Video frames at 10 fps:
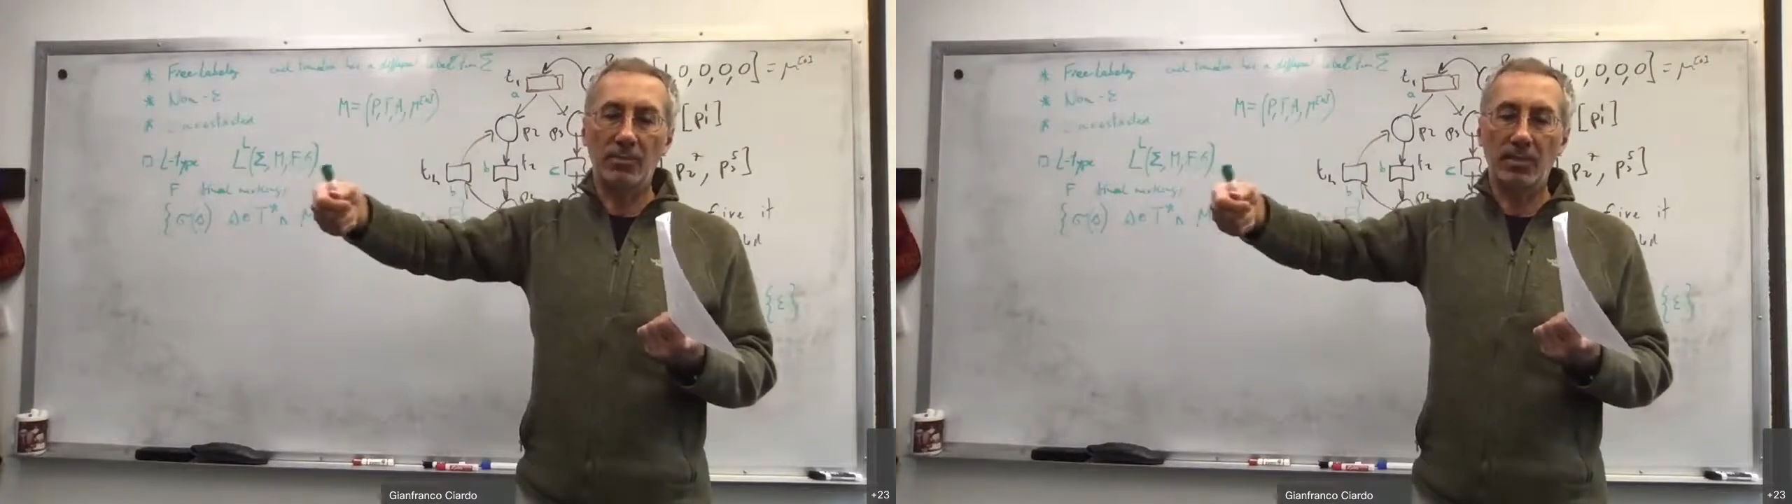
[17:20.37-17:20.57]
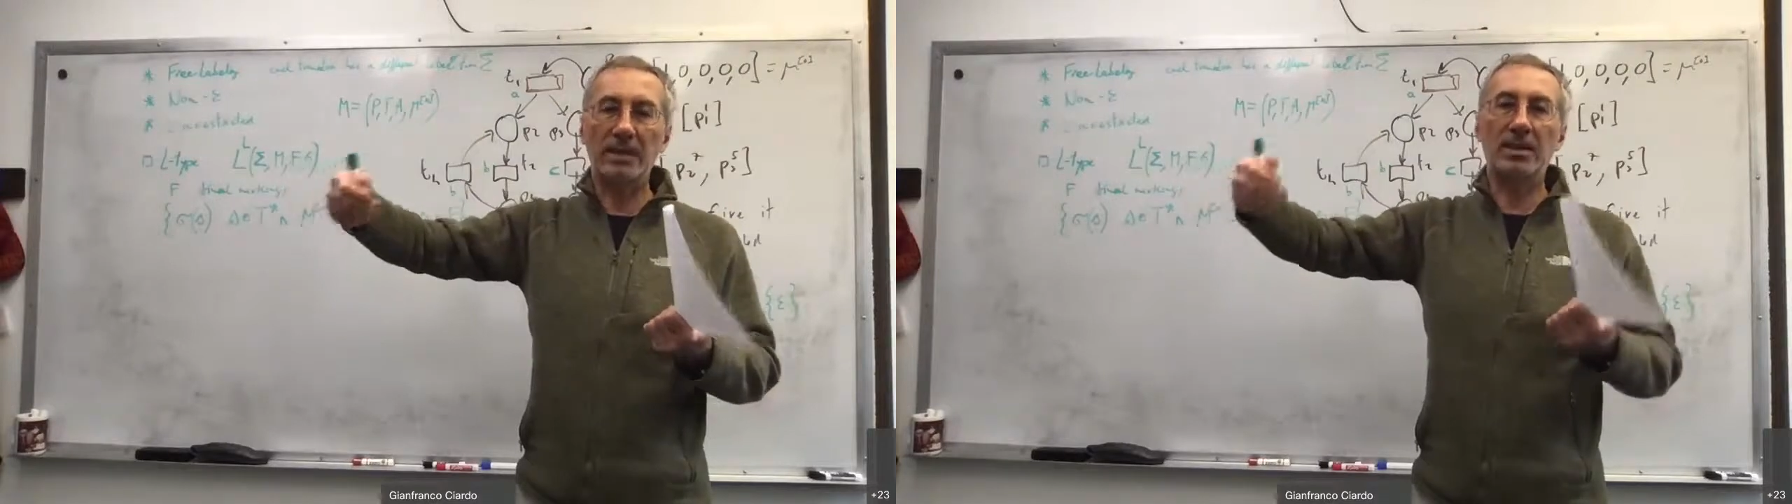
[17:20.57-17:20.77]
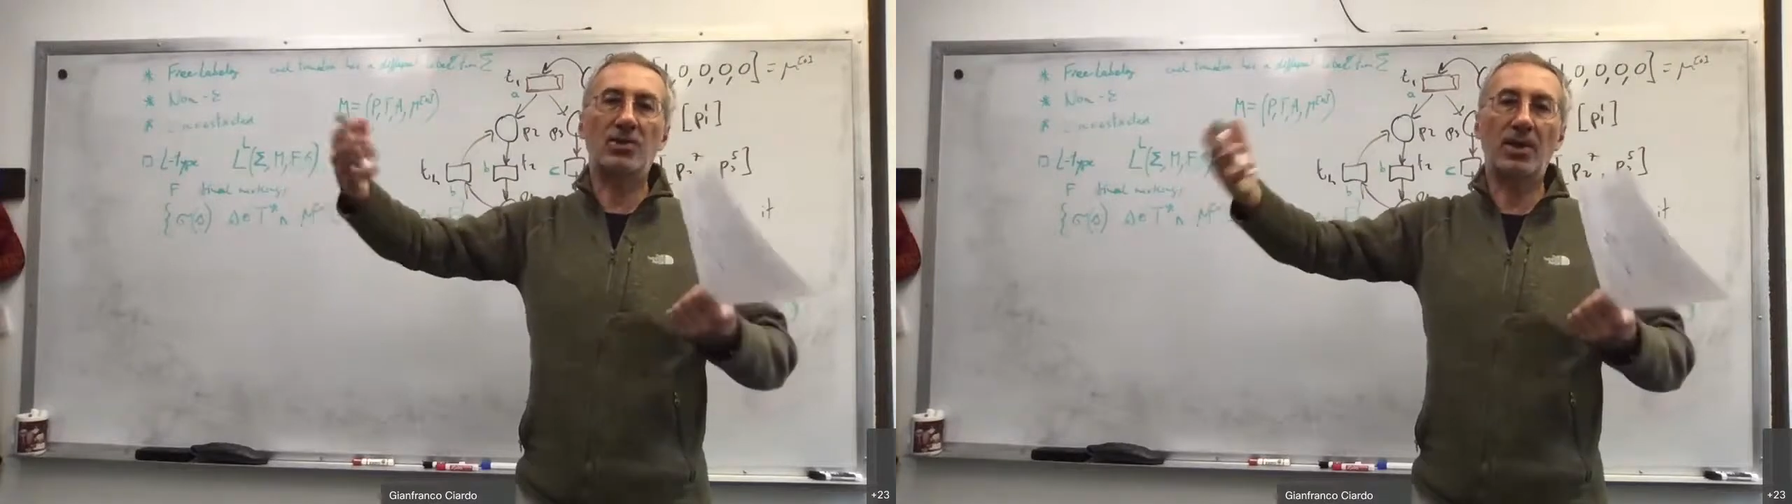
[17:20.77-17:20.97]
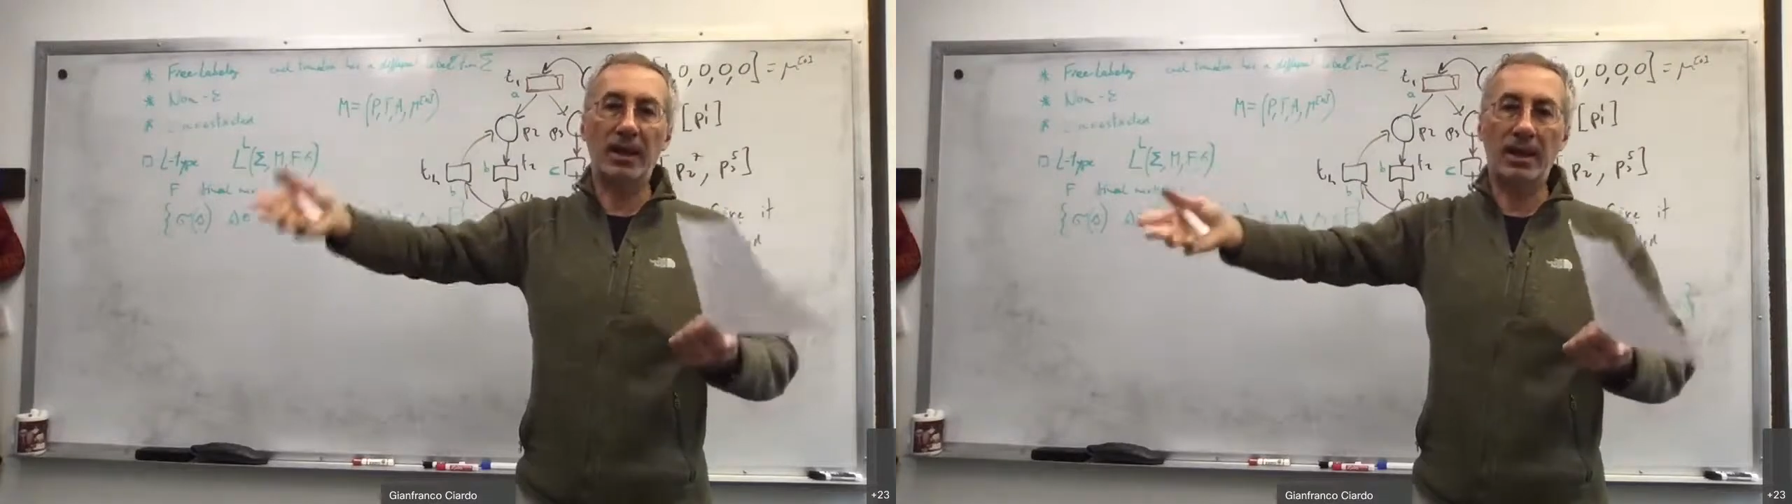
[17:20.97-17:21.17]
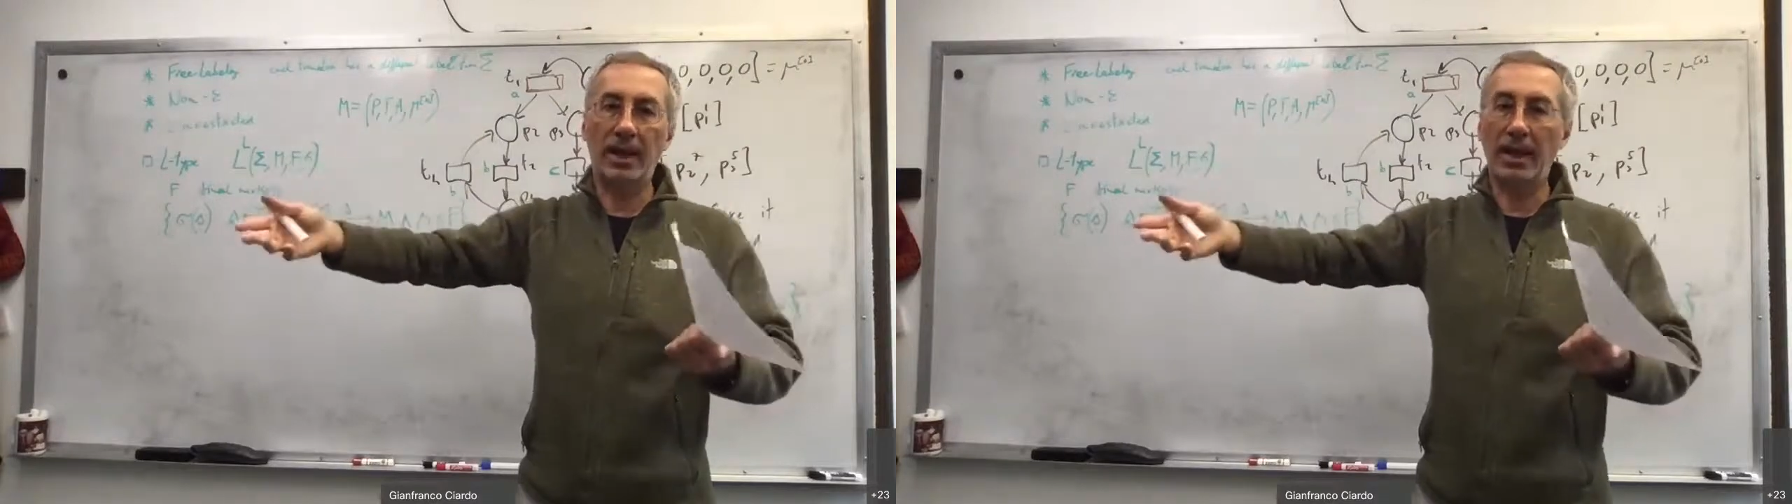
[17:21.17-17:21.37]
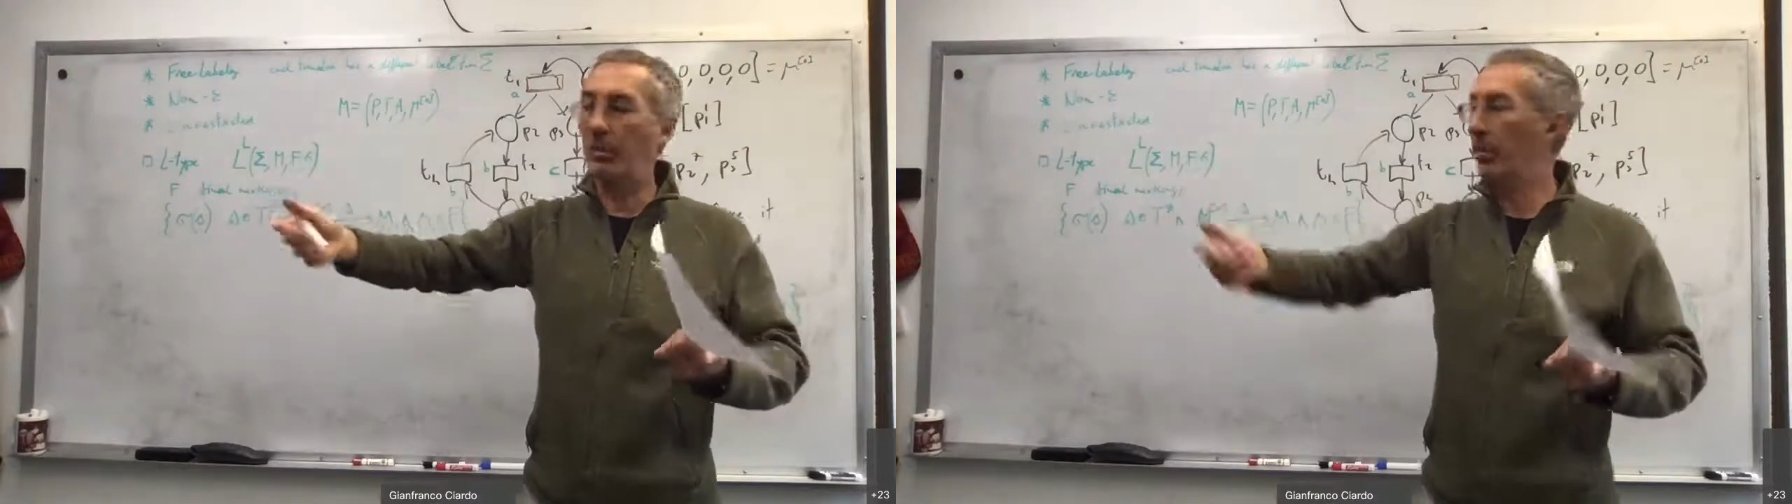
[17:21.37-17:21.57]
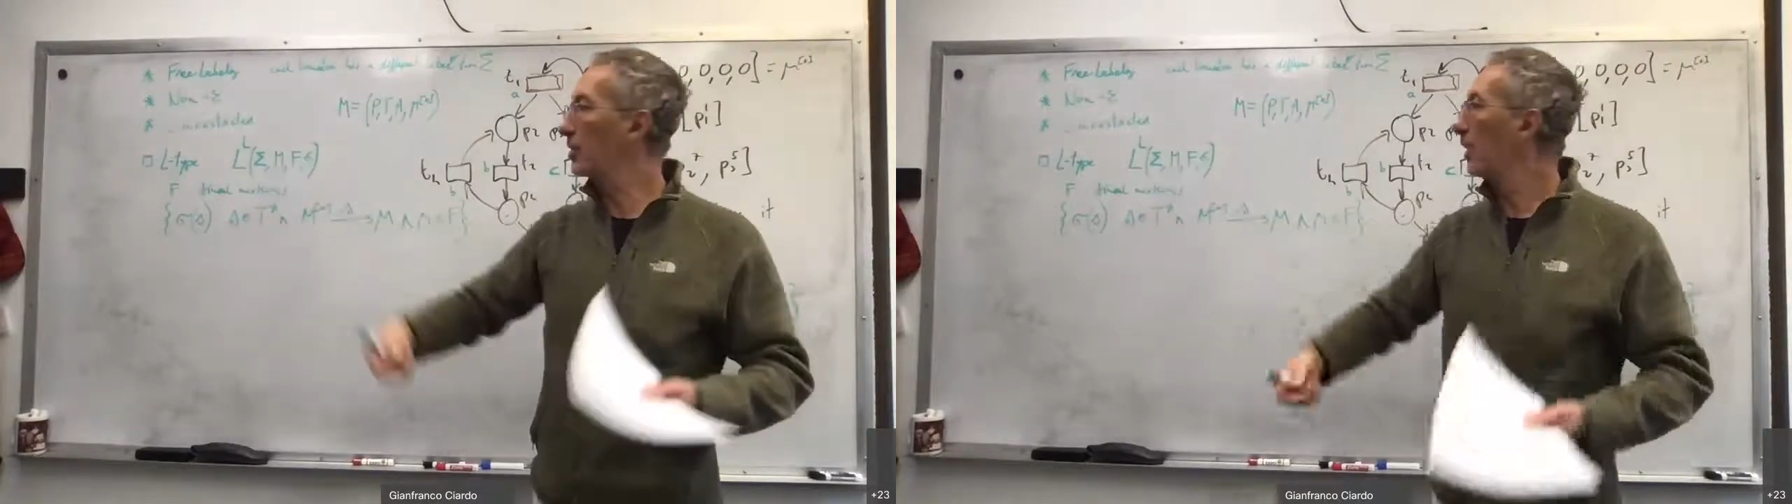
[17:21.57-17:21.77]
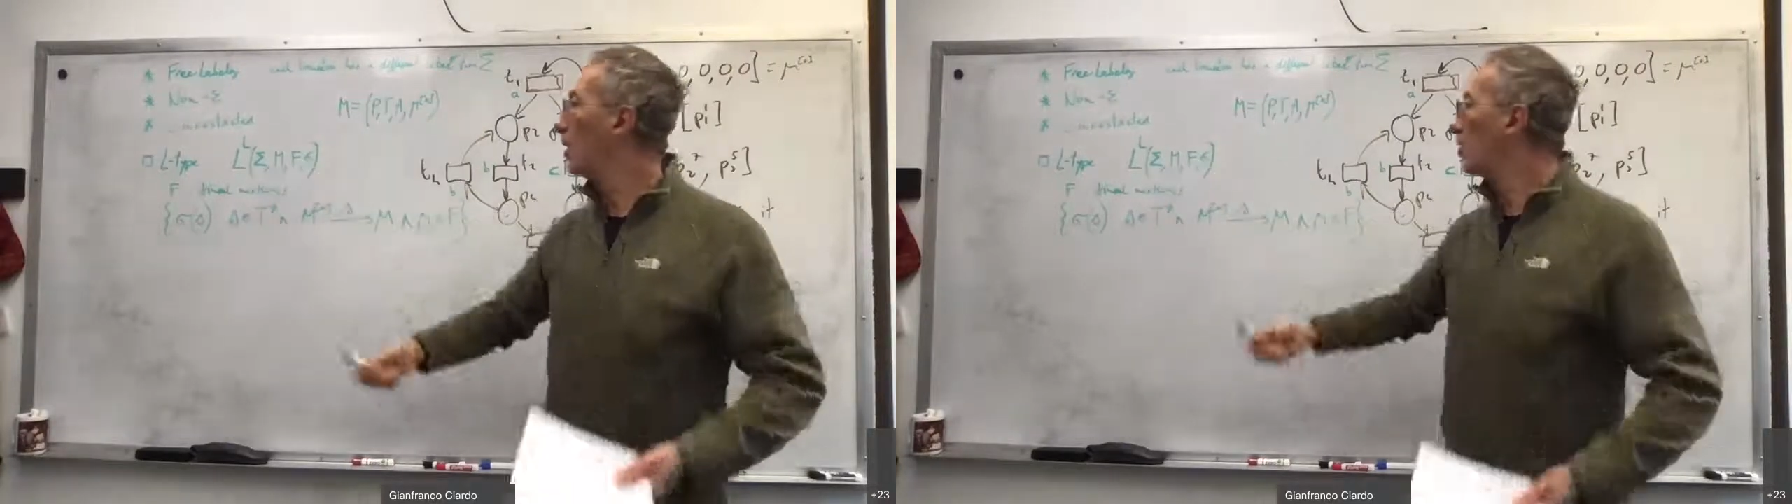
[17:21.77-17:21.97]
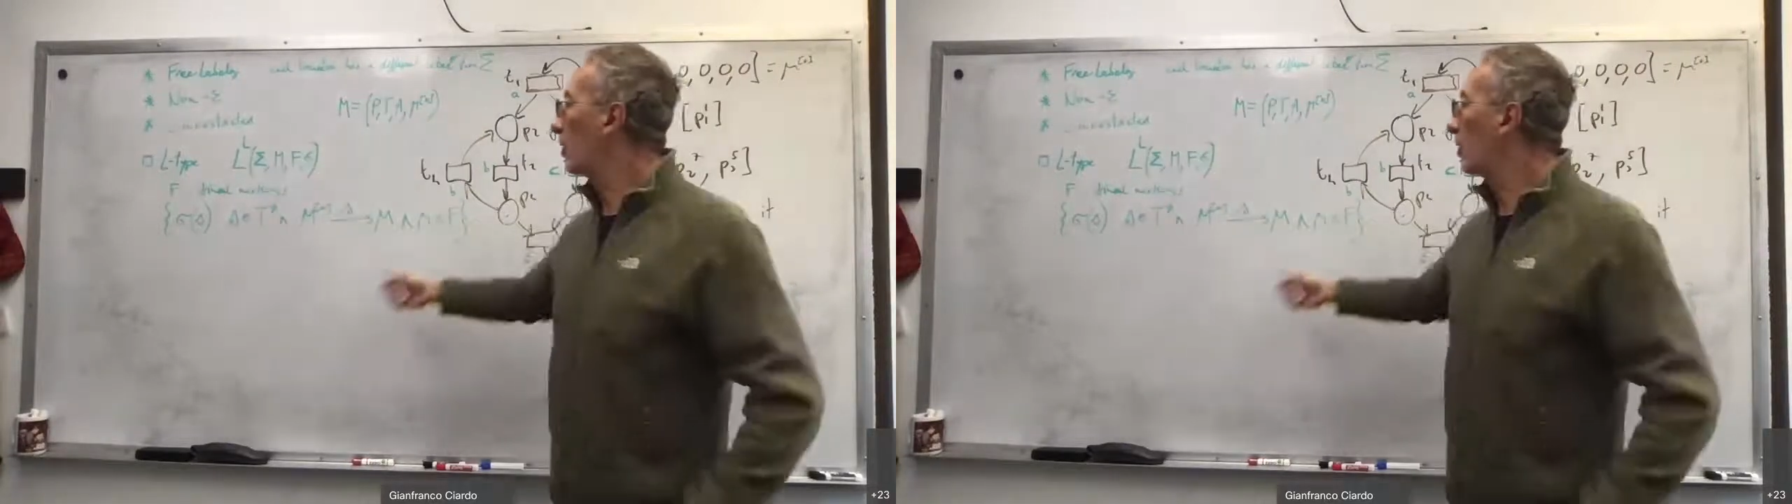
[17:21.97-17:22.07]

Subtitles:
is a string in the language. So